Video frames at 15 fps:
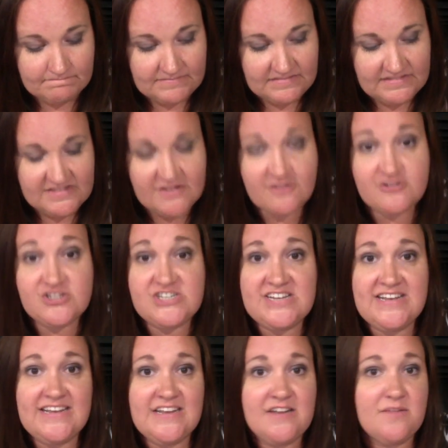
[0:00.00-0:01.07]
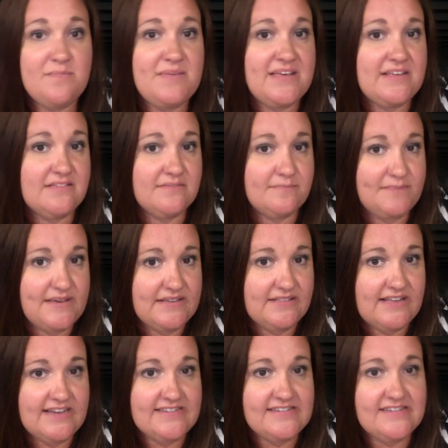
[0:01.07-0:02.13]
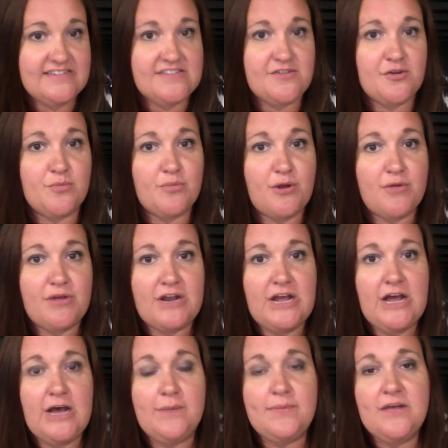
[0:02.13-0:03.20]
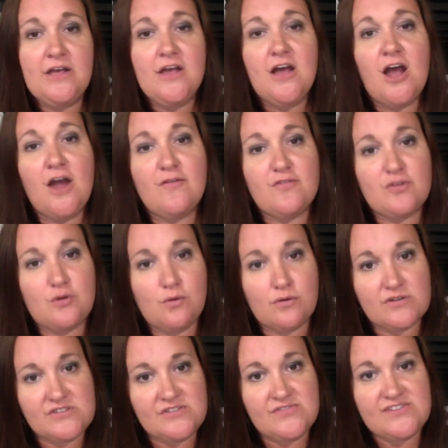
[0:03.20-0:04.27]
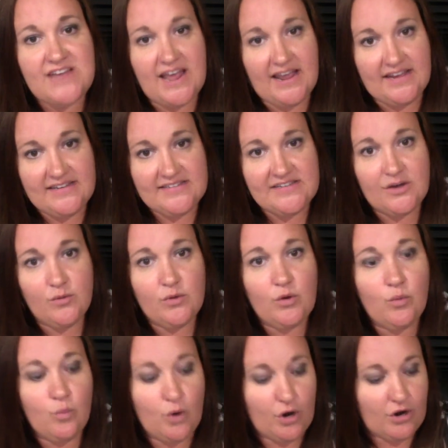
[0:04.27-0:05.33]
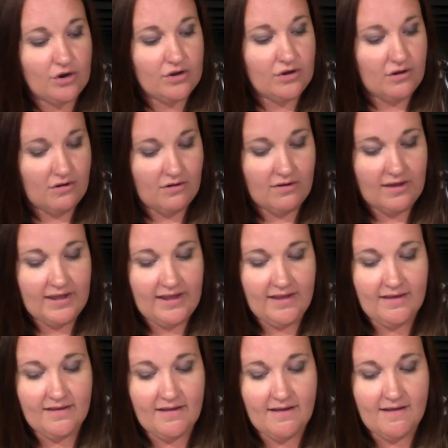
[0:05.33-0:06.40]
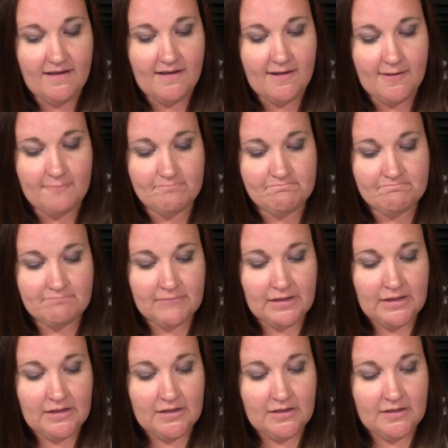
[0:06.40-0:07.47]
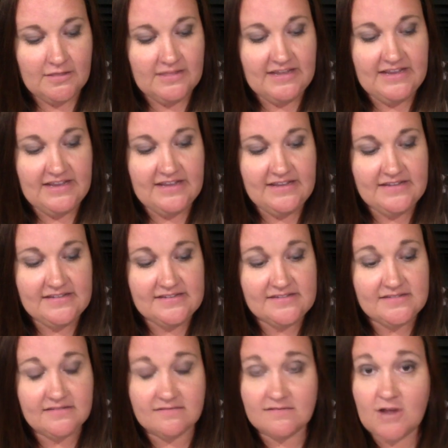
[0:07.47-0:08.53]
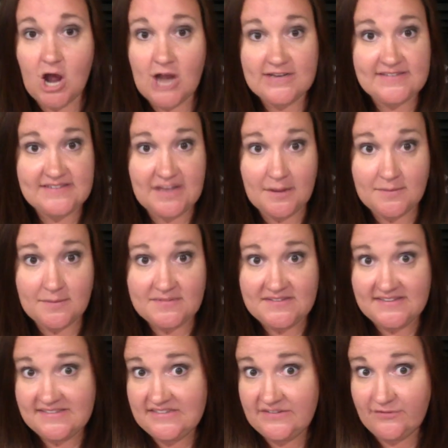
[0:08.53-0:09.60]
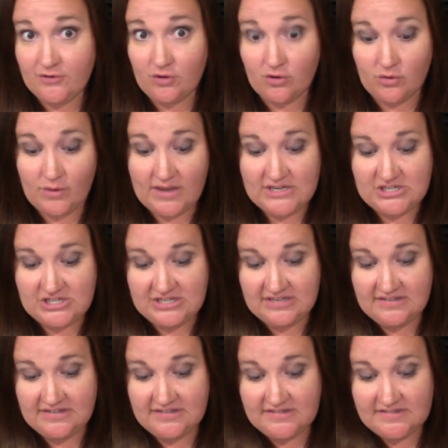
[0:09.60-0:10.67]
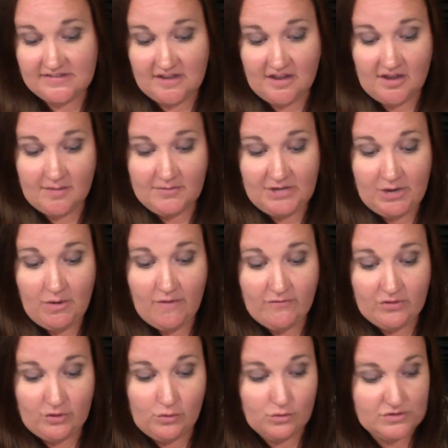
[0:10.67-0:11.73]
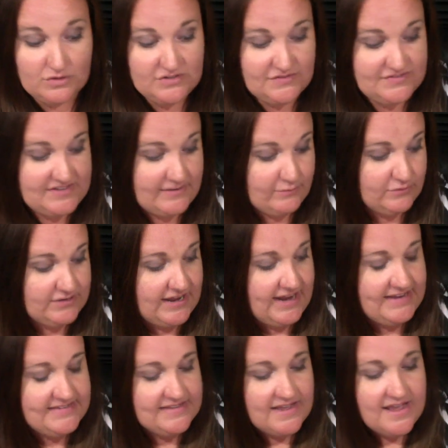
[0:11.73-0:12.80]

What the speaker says: so there's 10 big lessons that are broken up over the course of days. So we'll work on these concepts, these difficult questions, over the course of several days.